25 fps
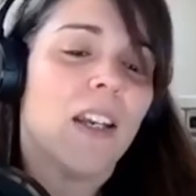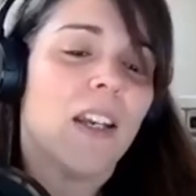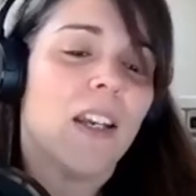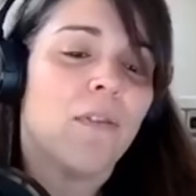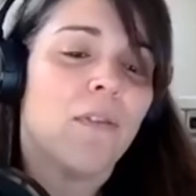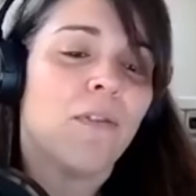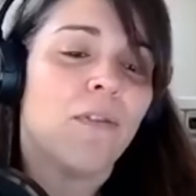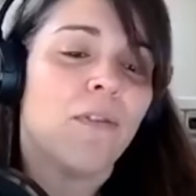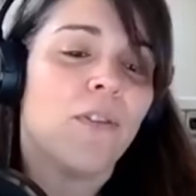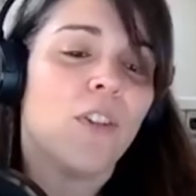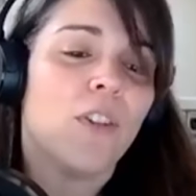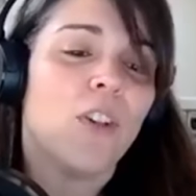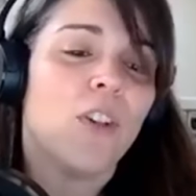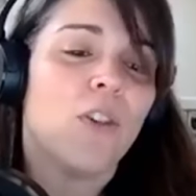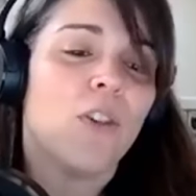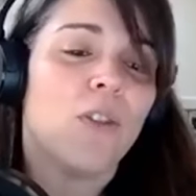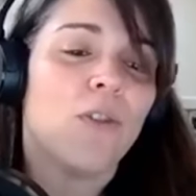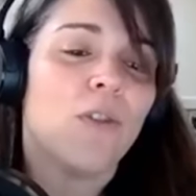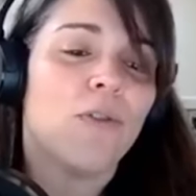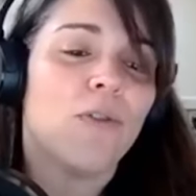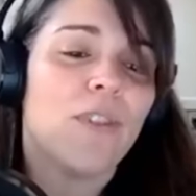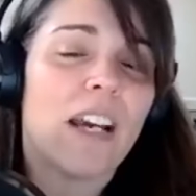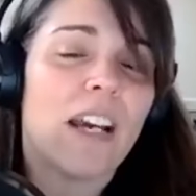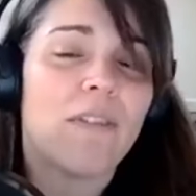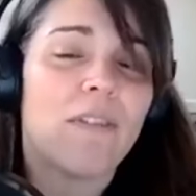If
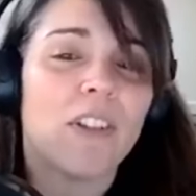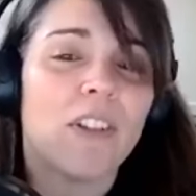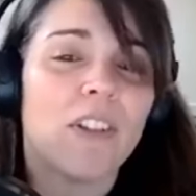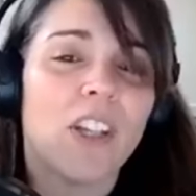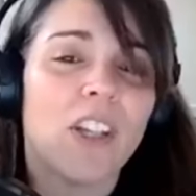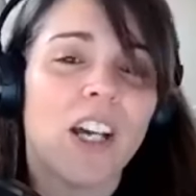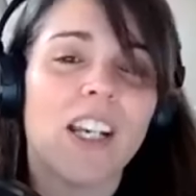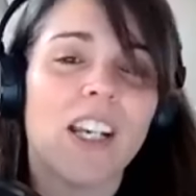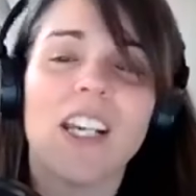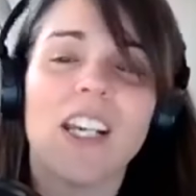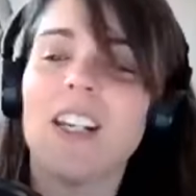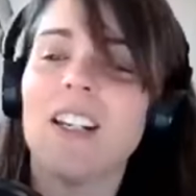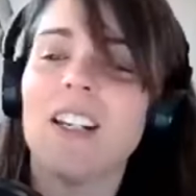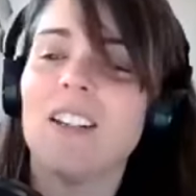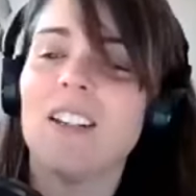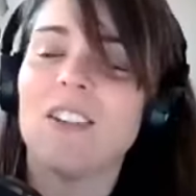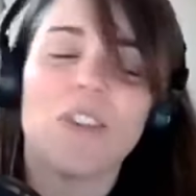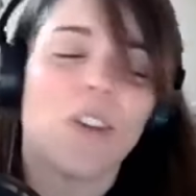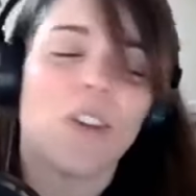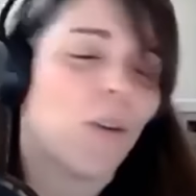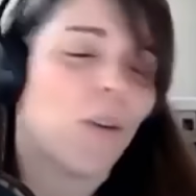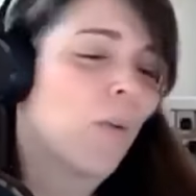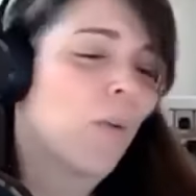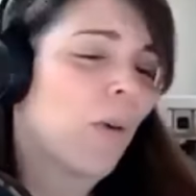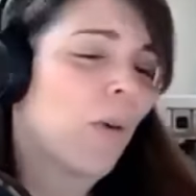you've never done it,
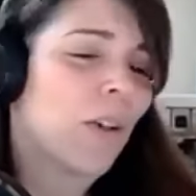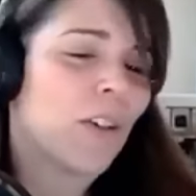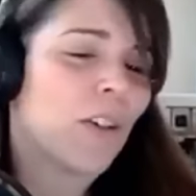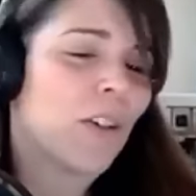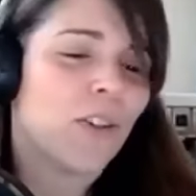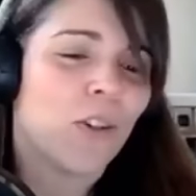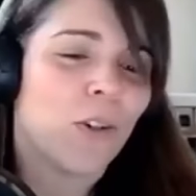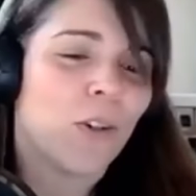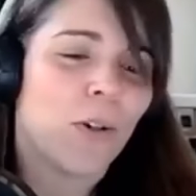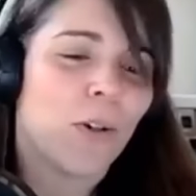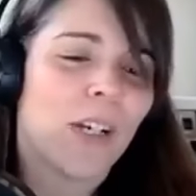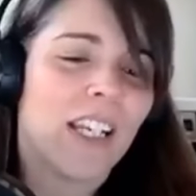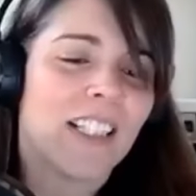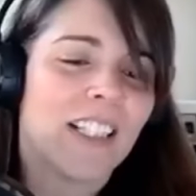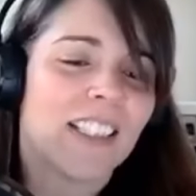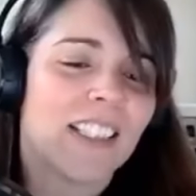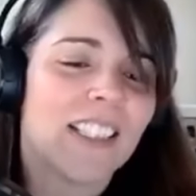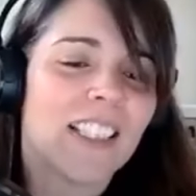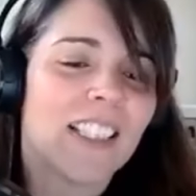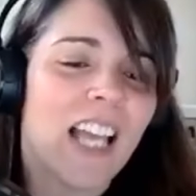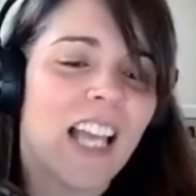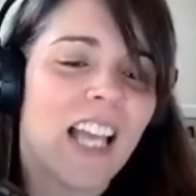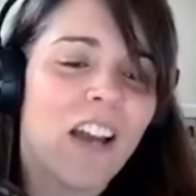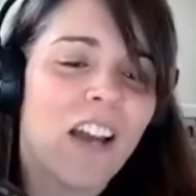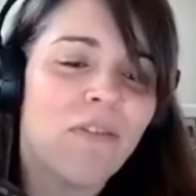don't want to do it,
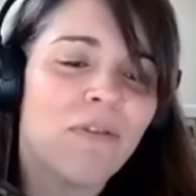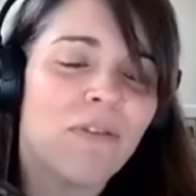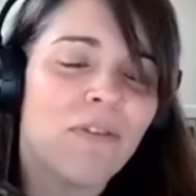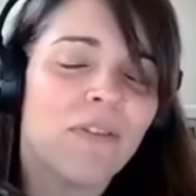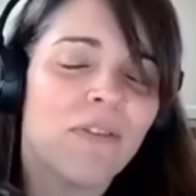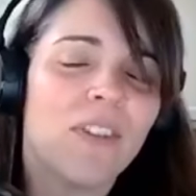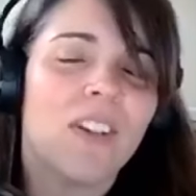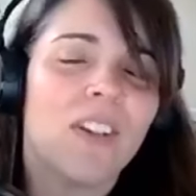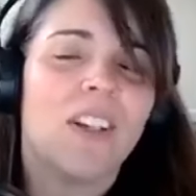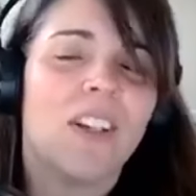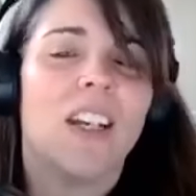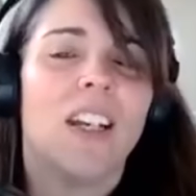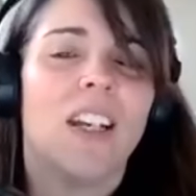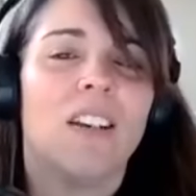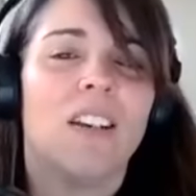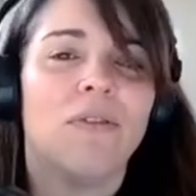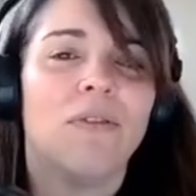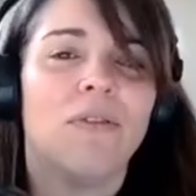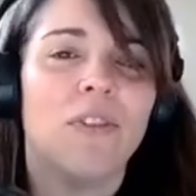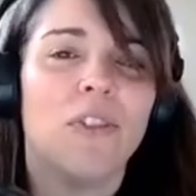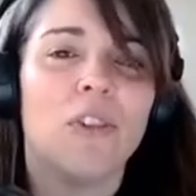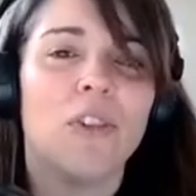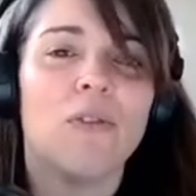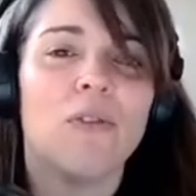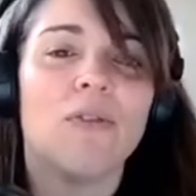it's left.
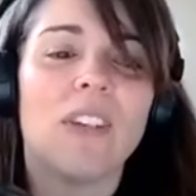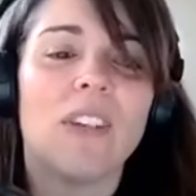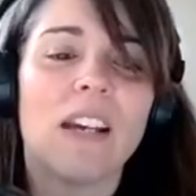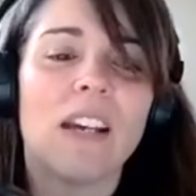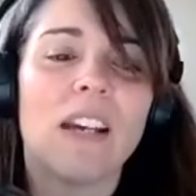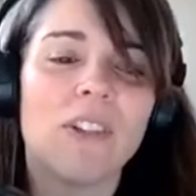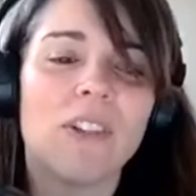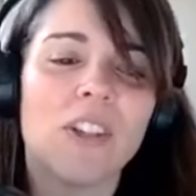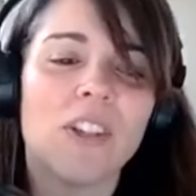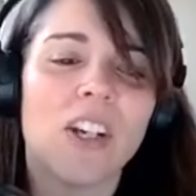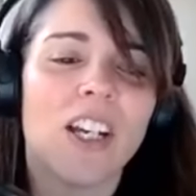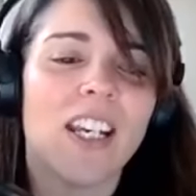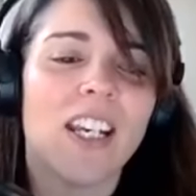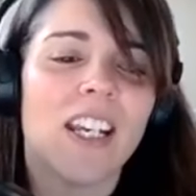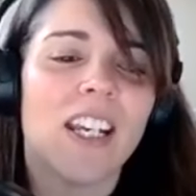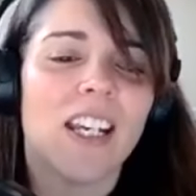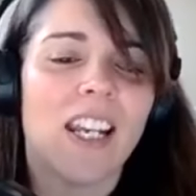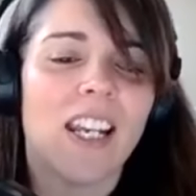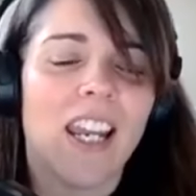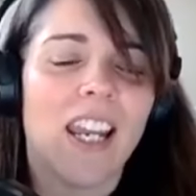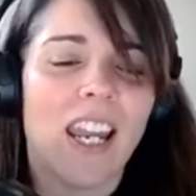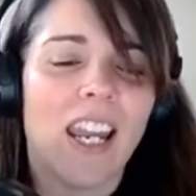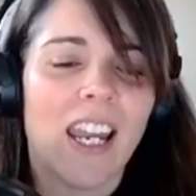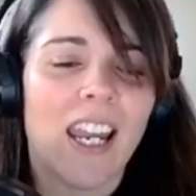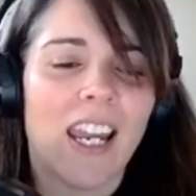If you've never done it
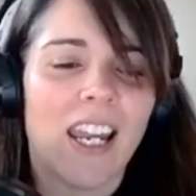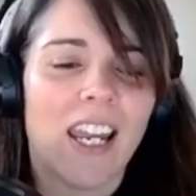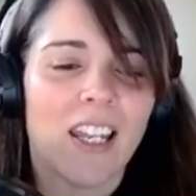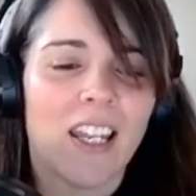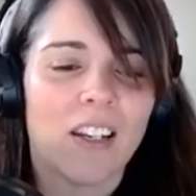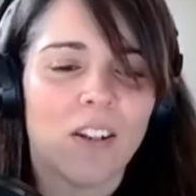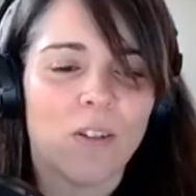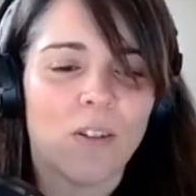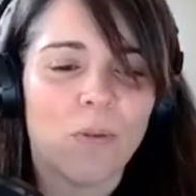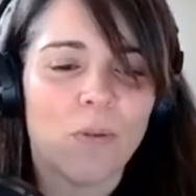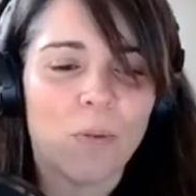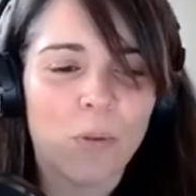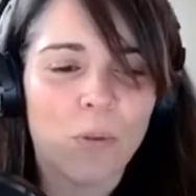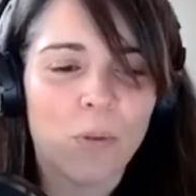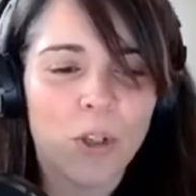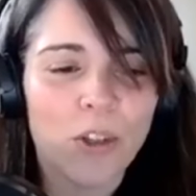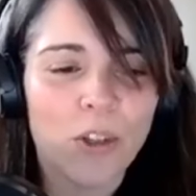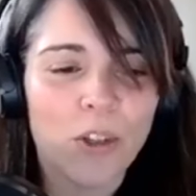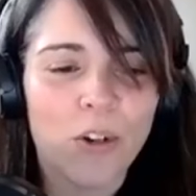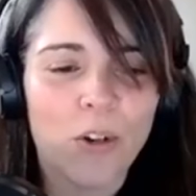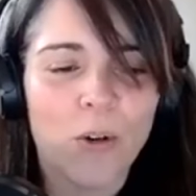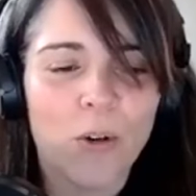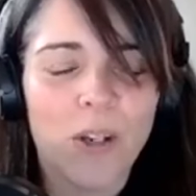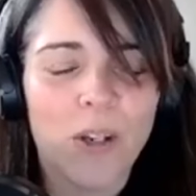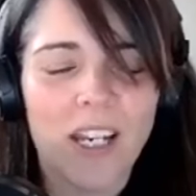and would
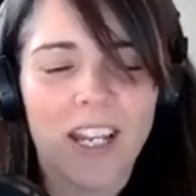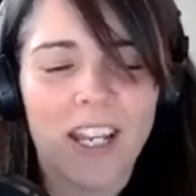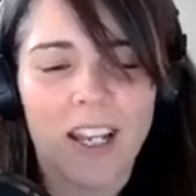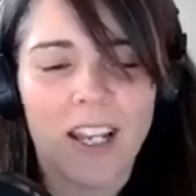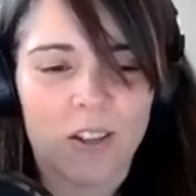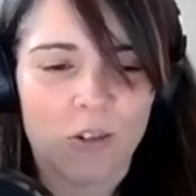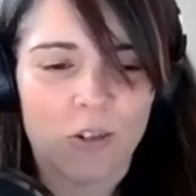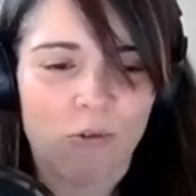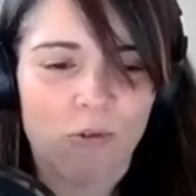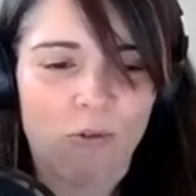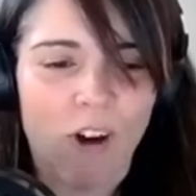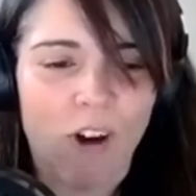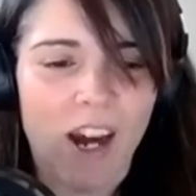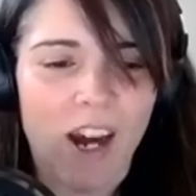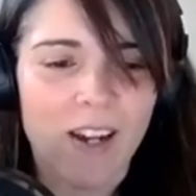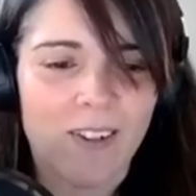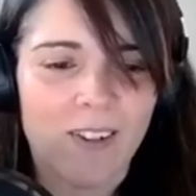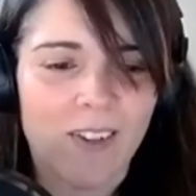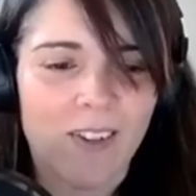do it, it's right.